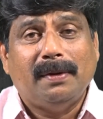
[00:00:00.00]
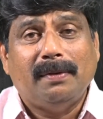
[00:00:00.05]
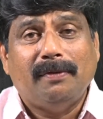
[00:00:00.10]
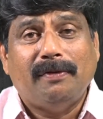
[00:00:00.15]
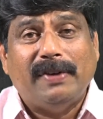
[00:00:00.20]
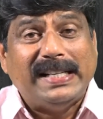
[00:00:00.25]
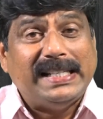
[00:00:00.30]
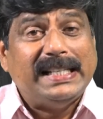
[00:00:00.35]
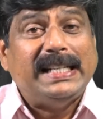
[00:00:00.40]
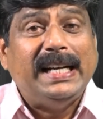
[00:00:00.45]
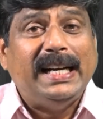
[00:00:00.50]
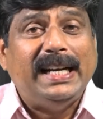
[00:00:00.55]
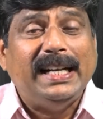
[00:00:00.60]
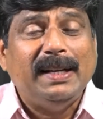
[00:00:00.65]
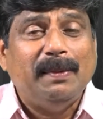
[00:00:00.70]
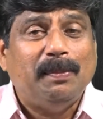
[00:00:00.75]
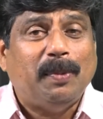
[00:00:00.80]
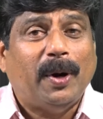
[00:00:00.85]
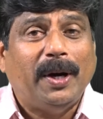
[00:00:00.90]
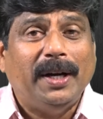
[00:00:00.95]

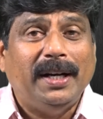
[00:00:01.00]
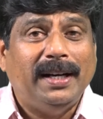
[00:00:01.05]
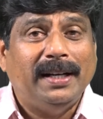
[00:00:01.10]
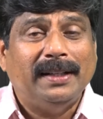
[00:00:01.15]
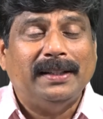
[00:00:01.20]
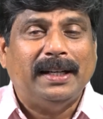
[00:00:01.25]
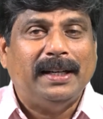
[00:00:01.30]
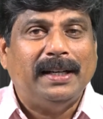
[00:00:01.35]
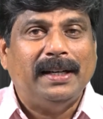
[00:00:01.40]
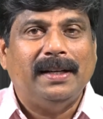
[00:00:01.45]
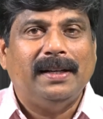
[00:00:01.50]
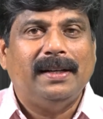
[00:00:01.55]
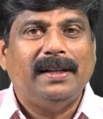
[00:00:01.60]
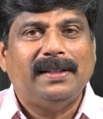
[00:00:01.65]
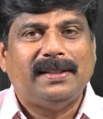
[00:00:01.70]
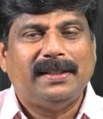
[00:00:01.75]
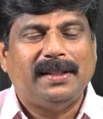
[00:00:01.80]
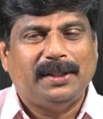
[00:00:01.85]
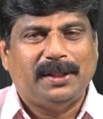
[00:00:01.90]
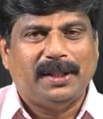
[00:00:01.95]
fascinating point in that
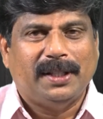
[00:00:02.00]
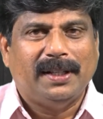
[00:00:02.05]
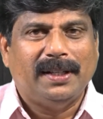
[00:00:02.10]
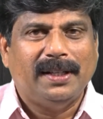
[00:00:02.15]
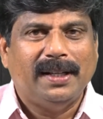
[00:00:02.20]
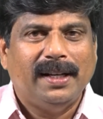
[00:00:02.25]
discussion.